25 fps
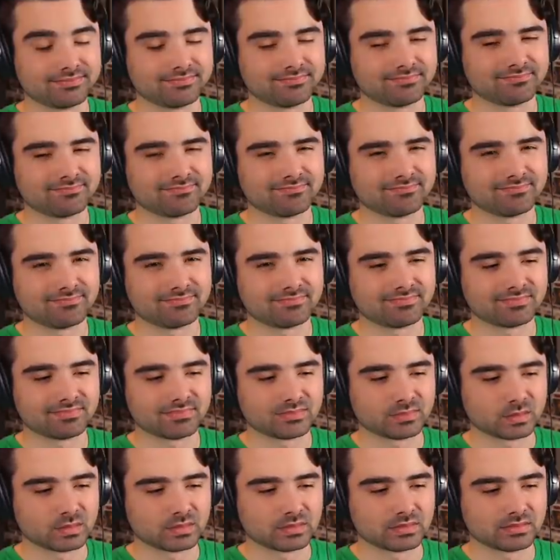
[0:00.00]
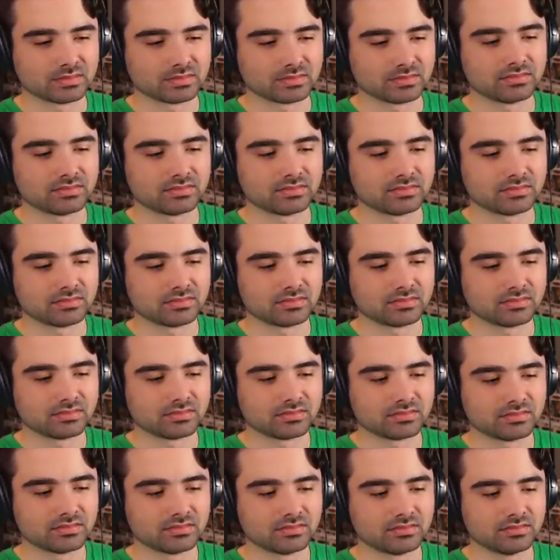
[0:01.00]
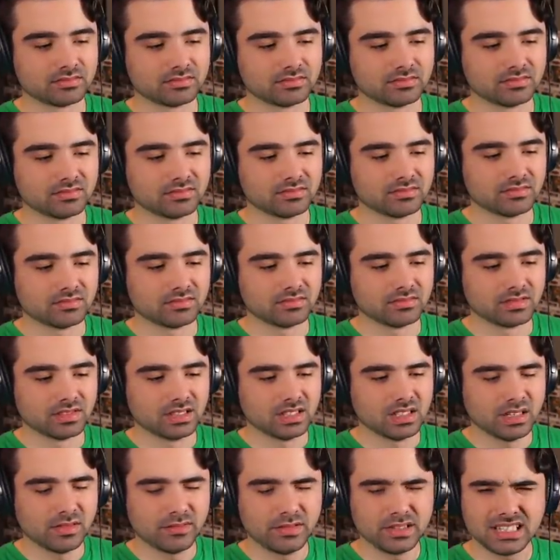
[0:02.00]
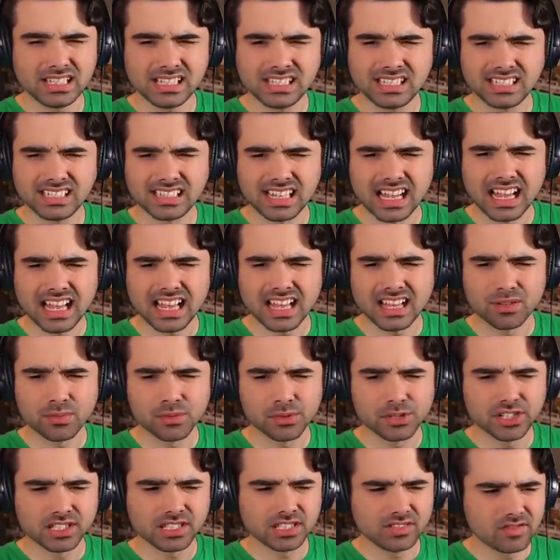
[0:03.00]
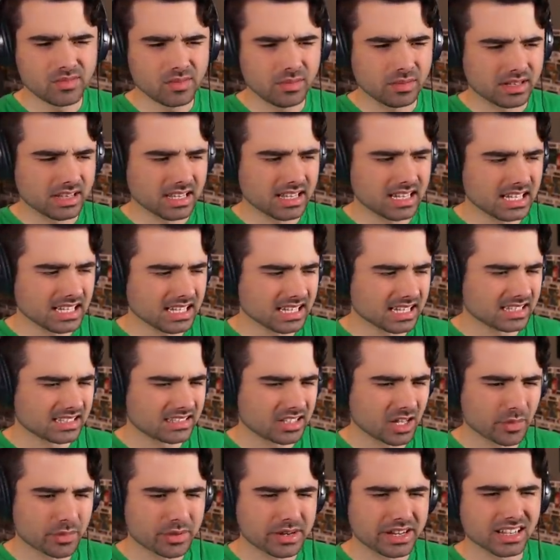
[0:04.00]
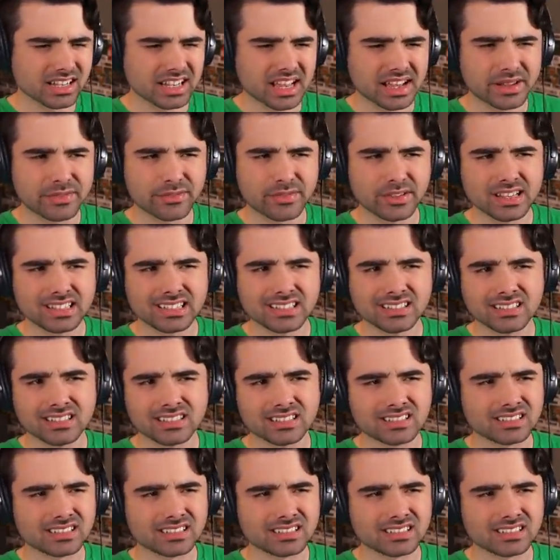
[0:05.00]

We had a great run. Now it's time to move on. Oh, this is sad. We're just in the so beginning and it's already like this.